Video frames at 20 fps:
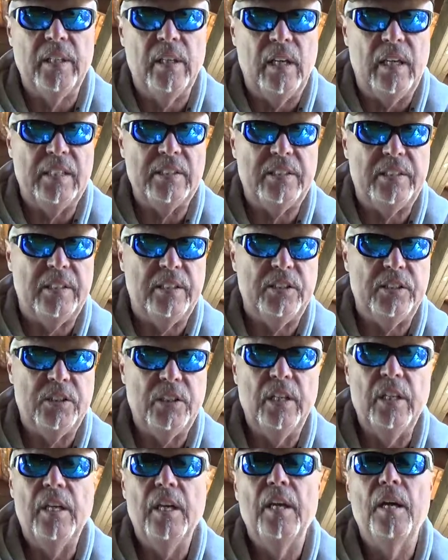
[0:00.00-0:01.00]
hostage
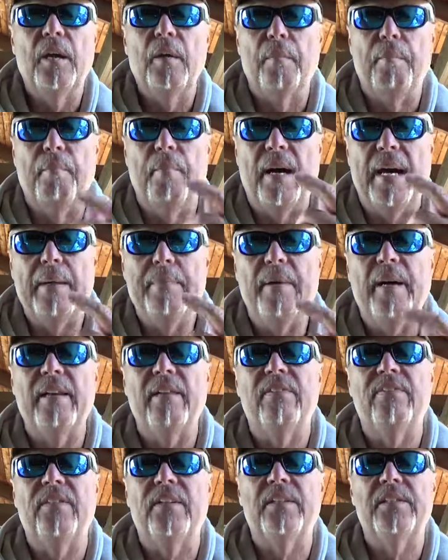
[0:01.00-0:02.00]
my
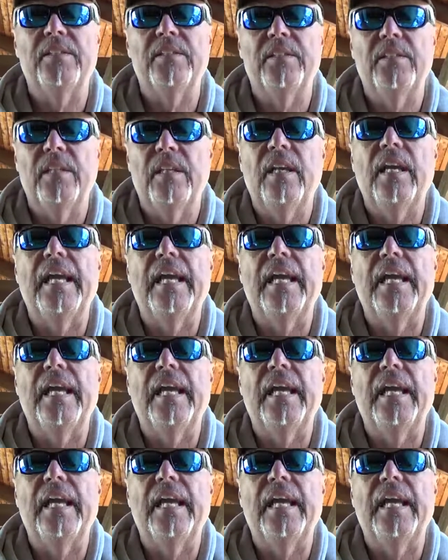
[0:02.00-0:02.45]
benefits